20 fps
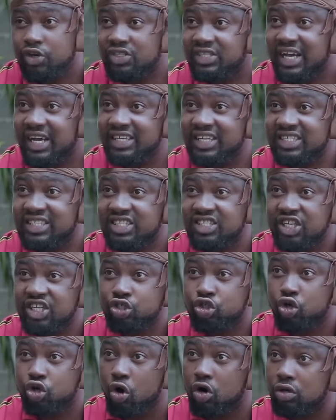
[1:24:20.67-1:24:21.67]
Do you think this is a
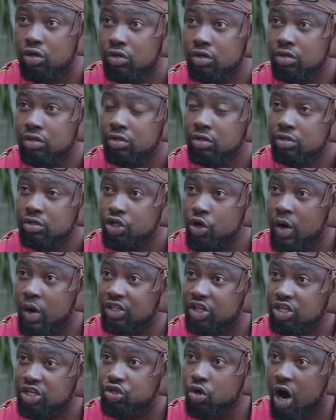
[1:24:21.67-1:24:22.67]
joke? You
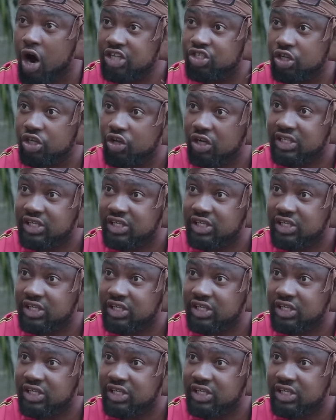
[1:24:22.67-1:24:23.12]
want us to hurt your